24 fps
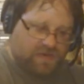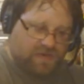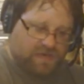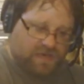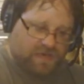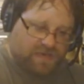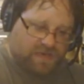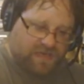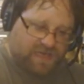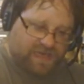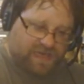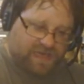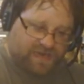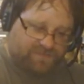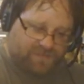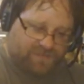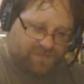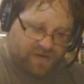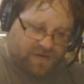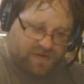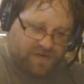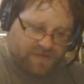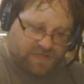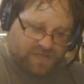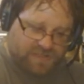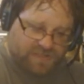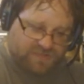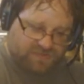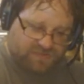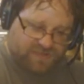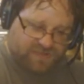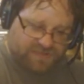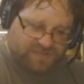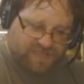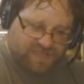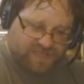and partners with
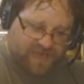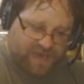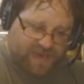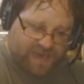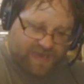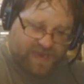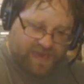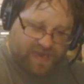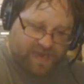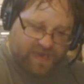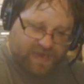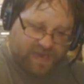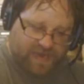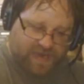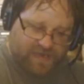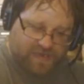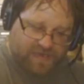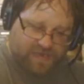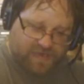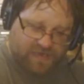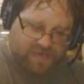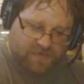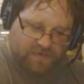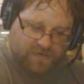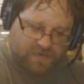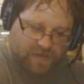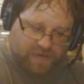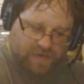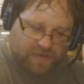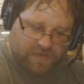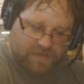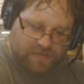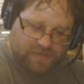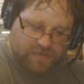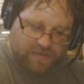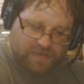Sai and Kira
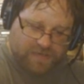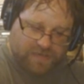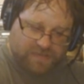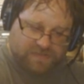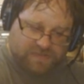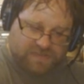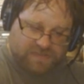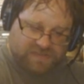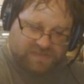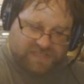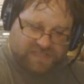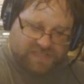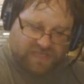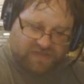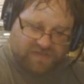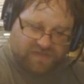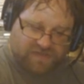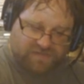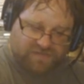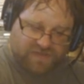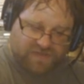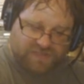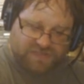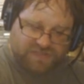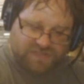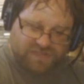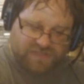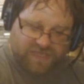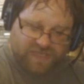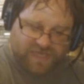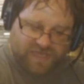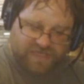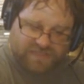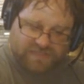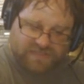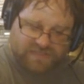to sell the
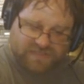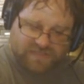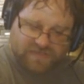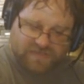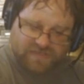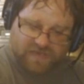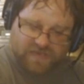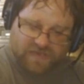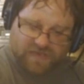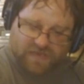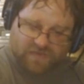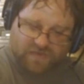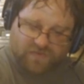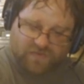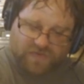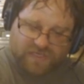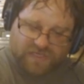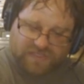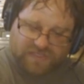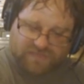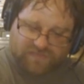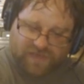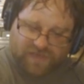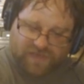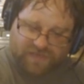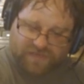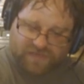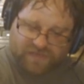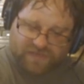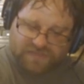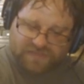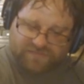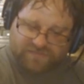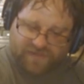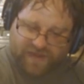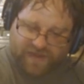merchandise. When his mother is
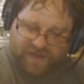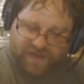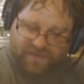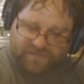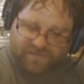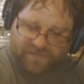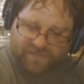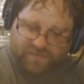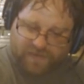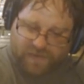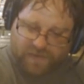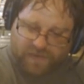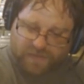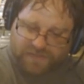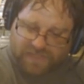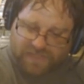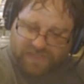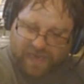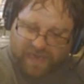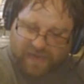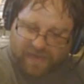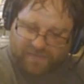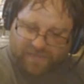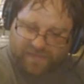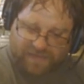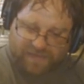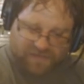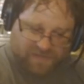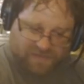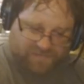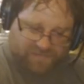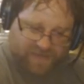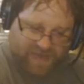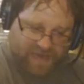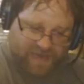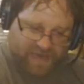fired from her job at the
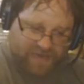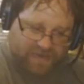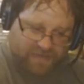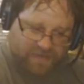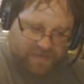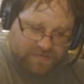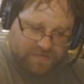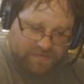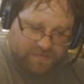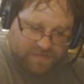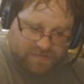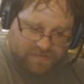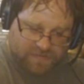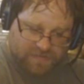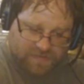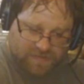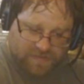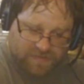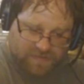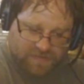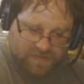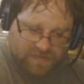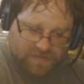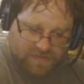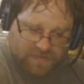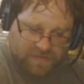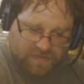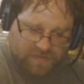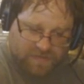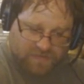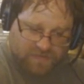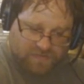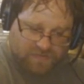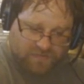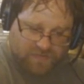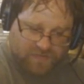bank,
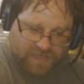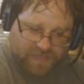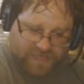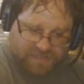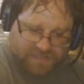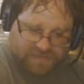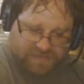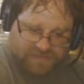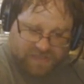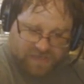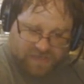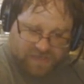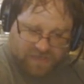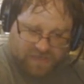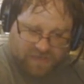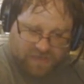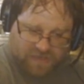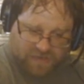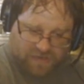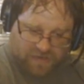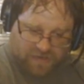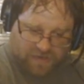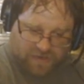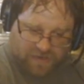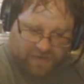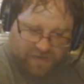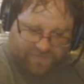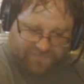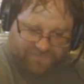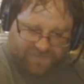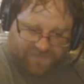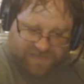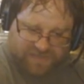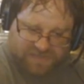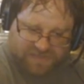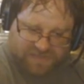what had started off
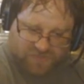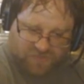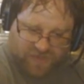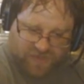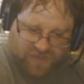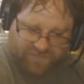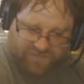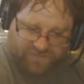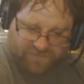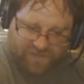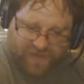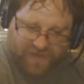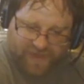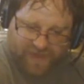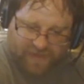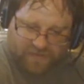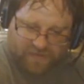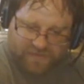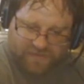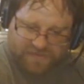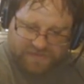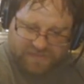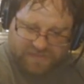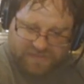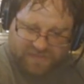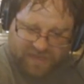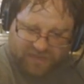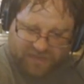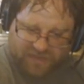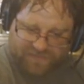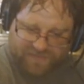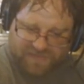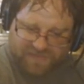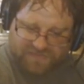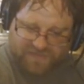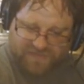as a way for Alex to help
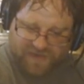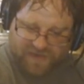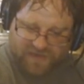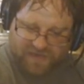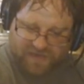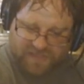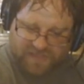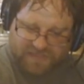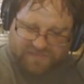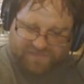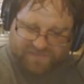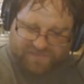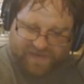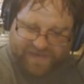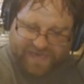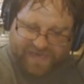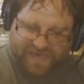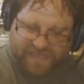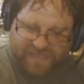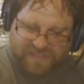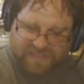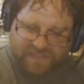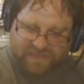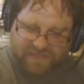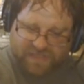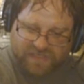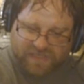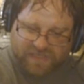his parents financially